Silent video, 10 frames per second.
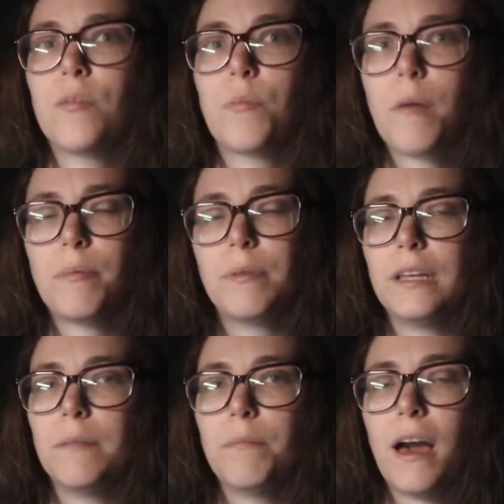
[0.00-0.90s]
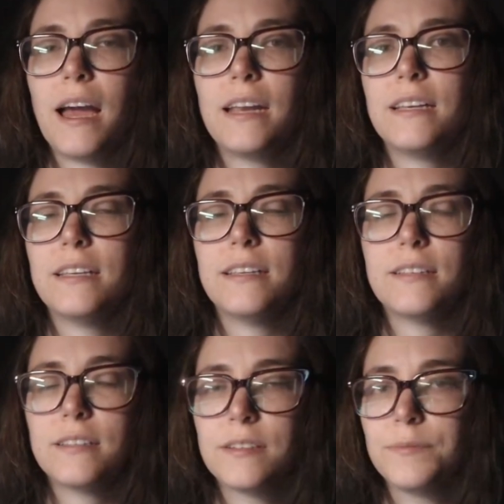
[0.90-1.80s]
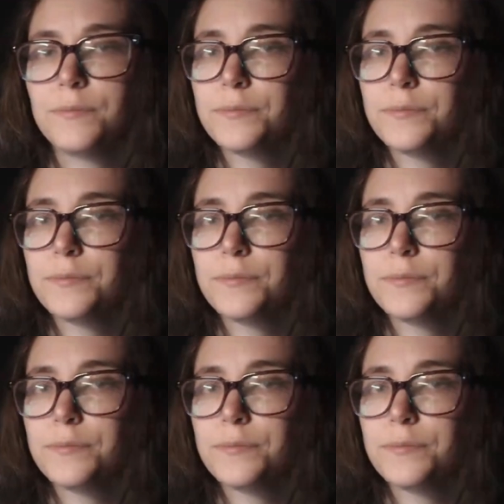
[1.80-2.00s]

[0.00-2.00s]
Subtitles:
They're probably behind his